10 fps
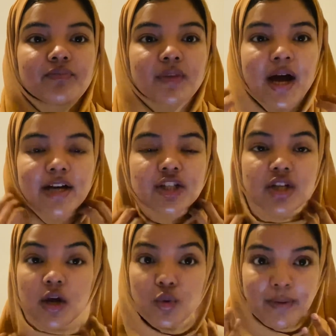I
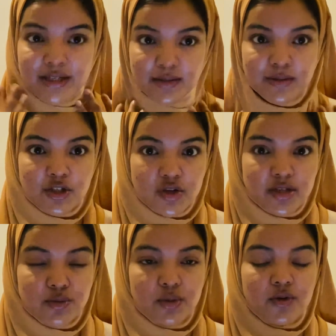share all my tips and
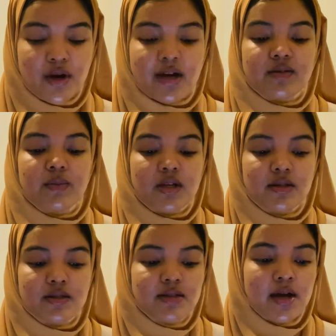tricks with you guys,
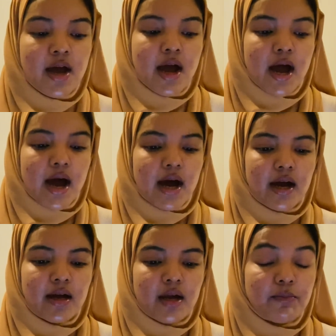because
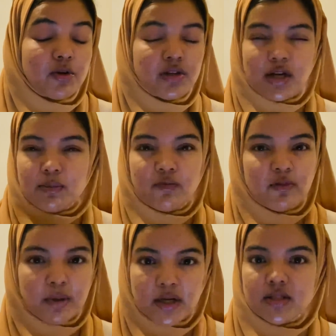I am not the type of a
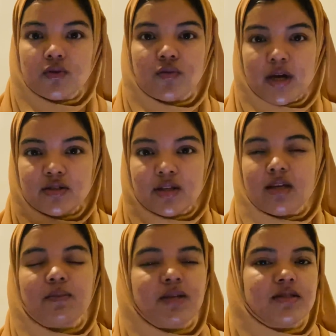person who likes to
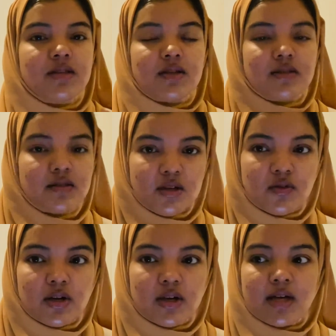keep these things
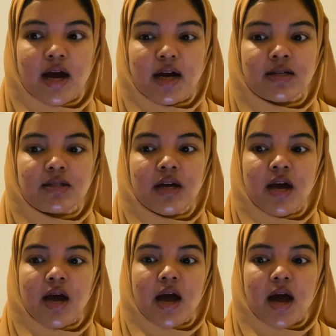secret, and
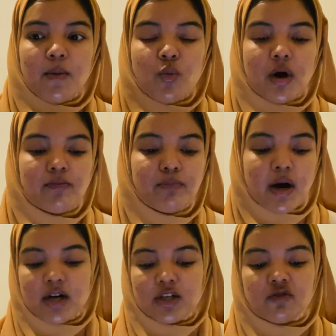one
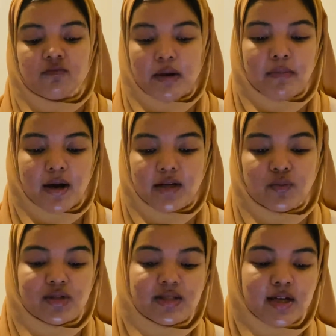part of my mind
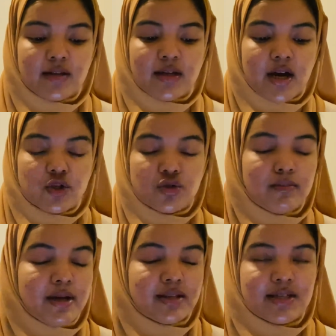was saying that I should
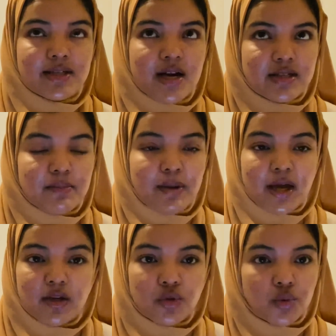make this as
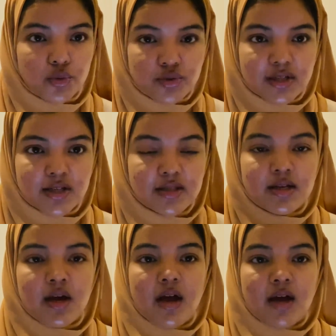paid courses,
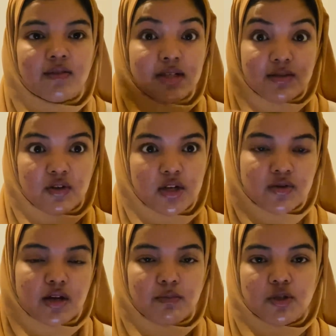these videos
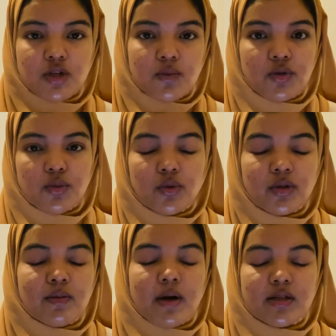that I've been sharing with you all in
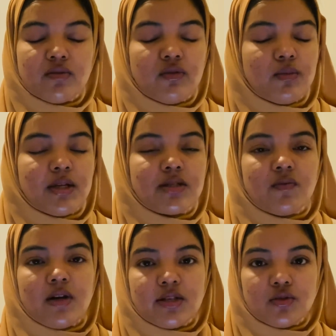the past few weeks
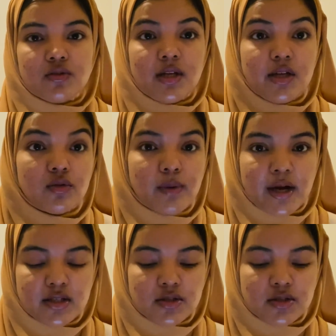related to the legal practice